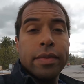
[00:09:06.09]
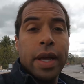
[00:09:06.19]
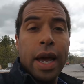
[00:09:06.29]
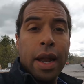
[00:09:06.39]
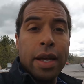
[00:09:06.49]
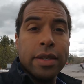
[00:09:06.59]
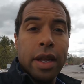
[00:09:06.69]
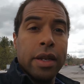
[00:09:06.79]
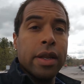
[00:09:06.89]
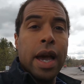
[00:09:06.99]
like I
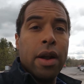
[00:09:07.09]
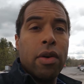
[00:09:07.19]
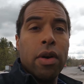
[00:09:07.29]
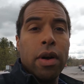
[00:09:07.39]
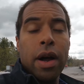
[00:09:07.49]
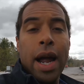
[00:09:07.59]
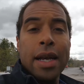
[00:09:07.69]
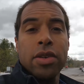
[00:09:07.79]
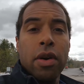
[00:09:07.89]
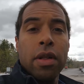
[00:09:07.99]
said,
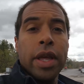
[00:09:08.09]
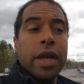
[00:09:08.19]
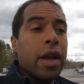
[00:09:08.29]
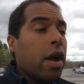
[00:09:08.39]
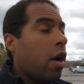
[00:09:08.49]
has an oil leak.